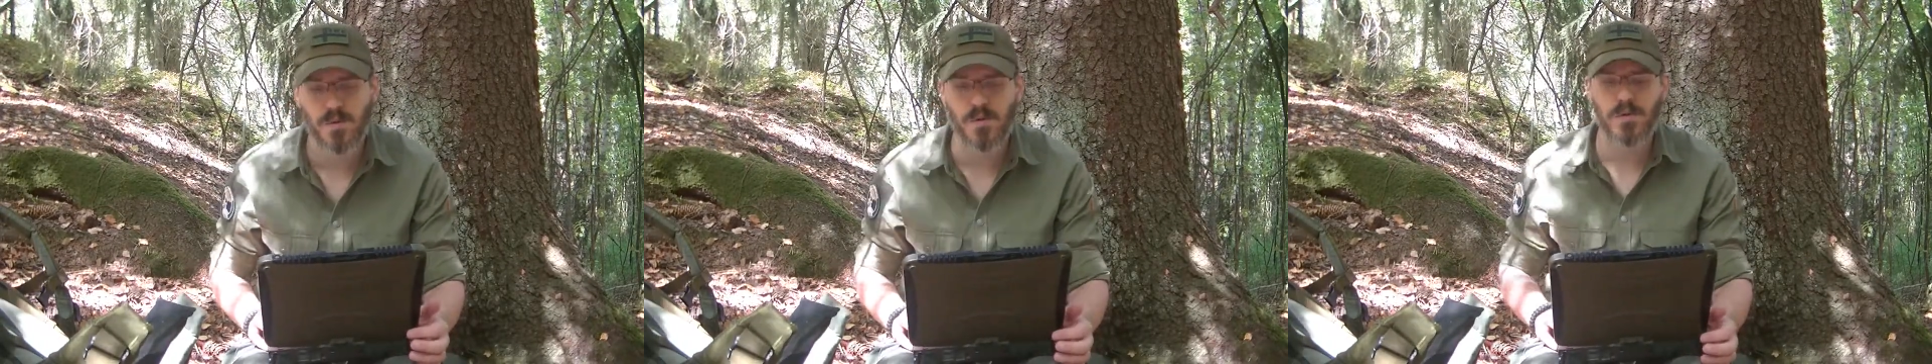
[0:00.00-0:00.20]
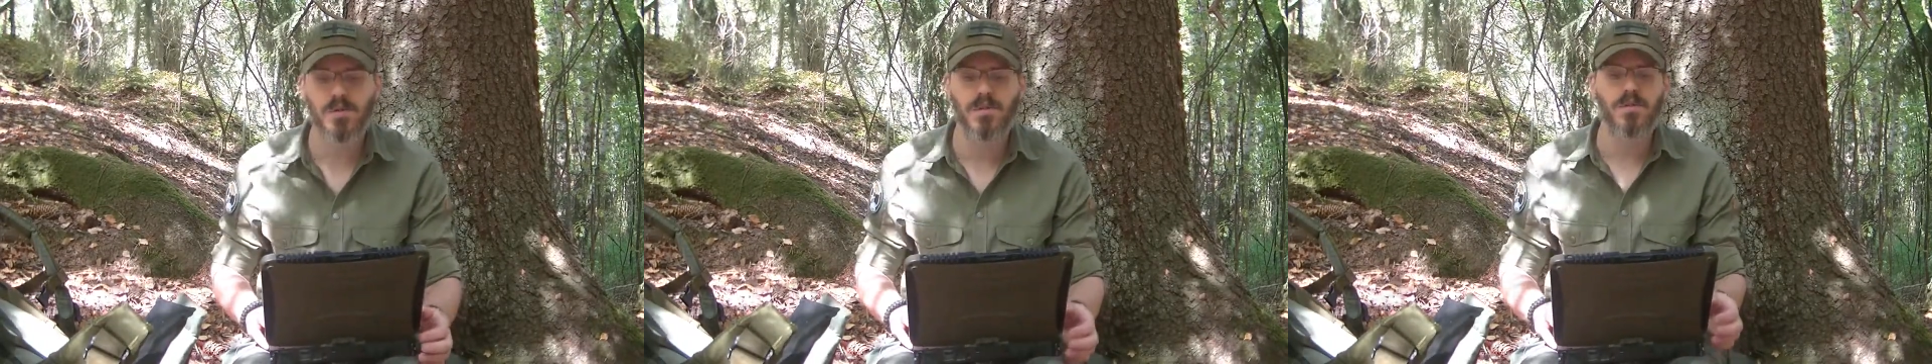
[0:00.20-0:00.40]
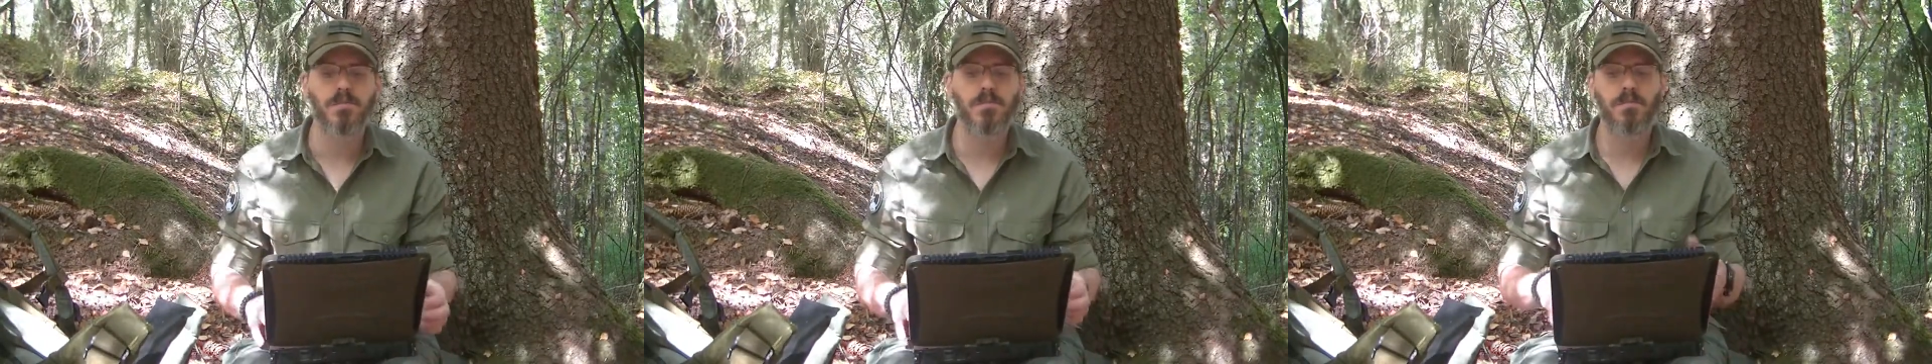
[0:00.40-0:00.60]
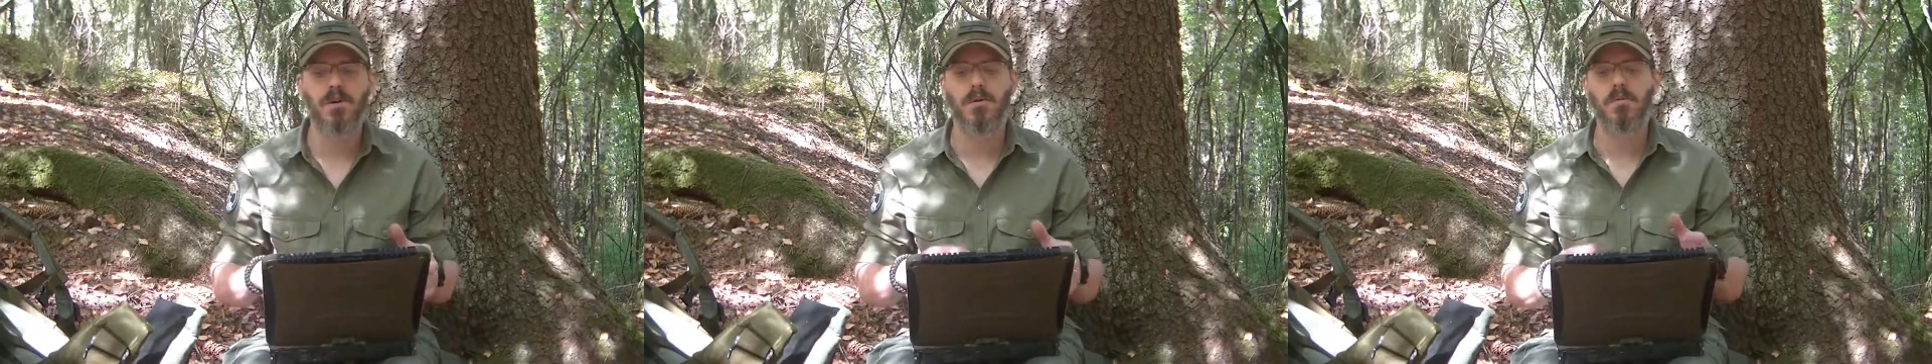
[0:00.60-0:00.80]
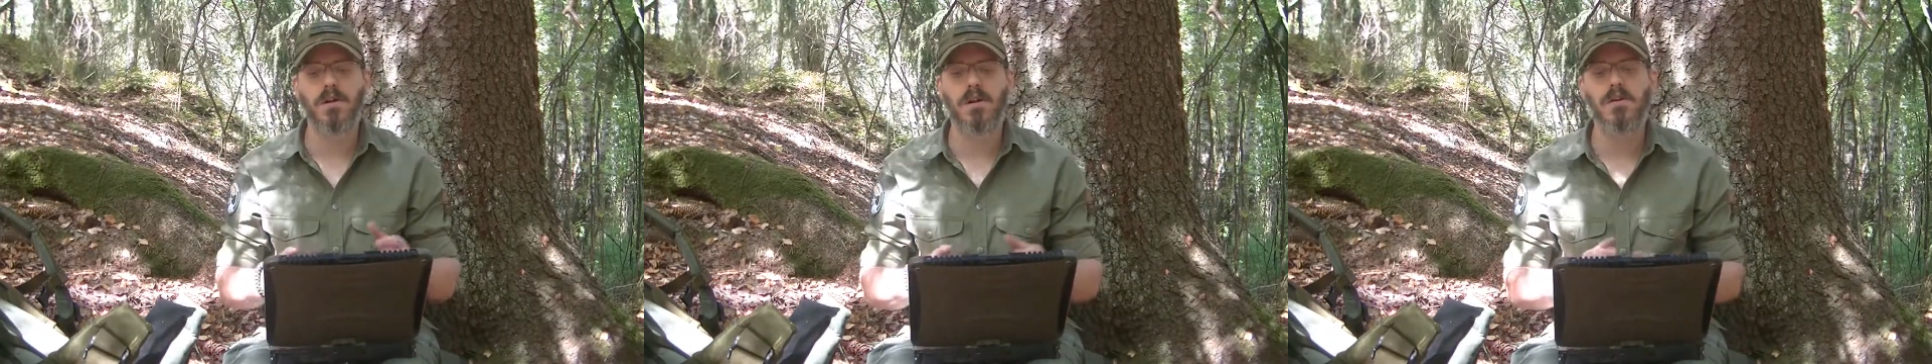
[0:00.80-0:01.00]
would
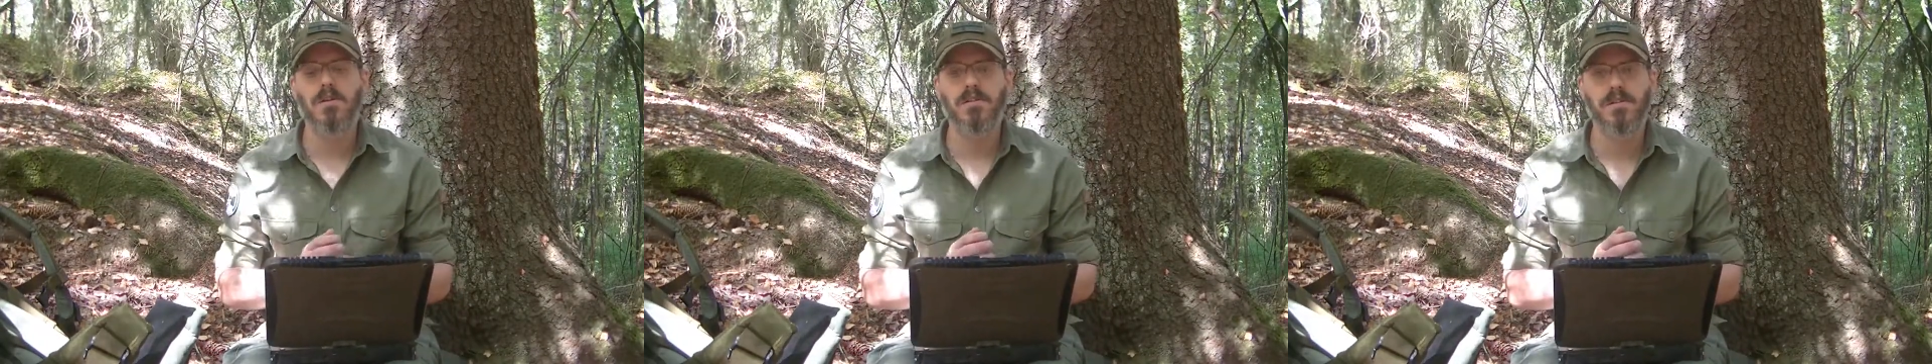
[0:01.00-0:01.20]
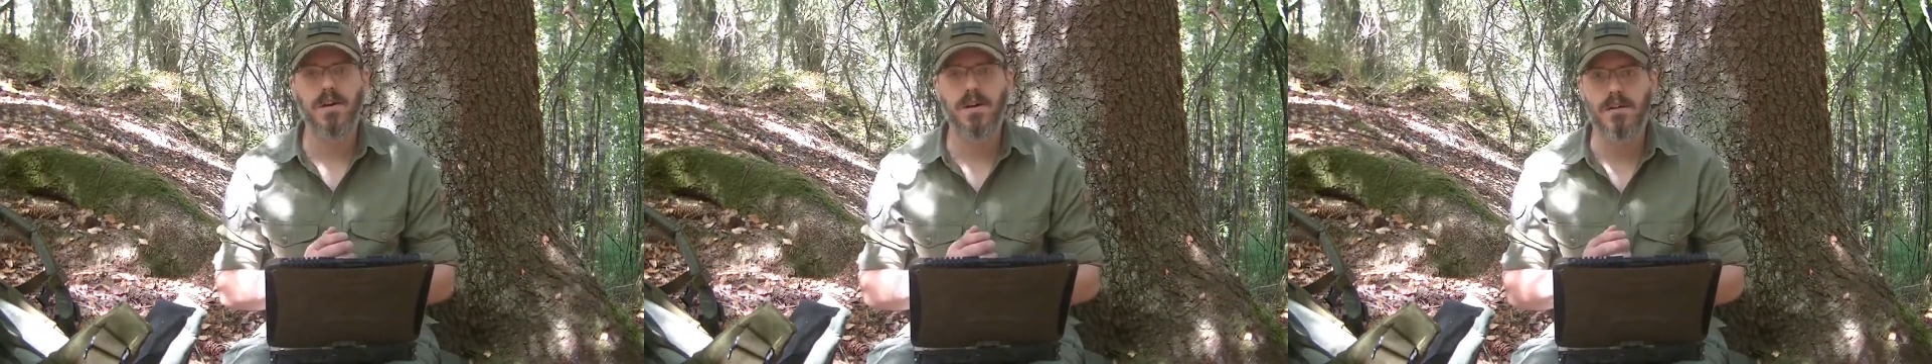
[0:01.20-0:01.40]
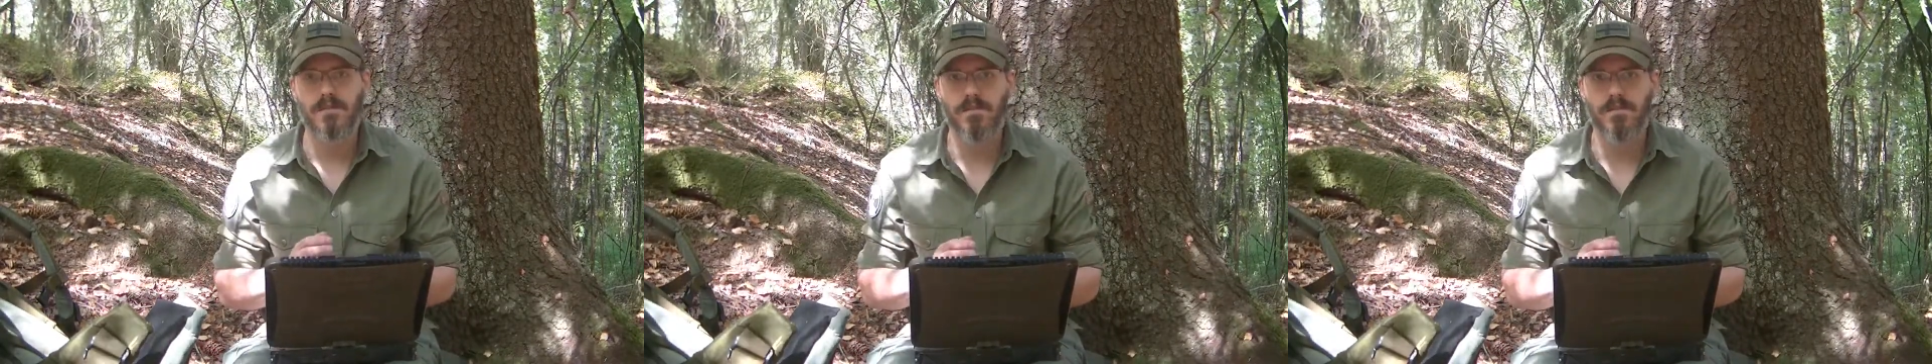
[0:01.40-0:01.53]
probably not have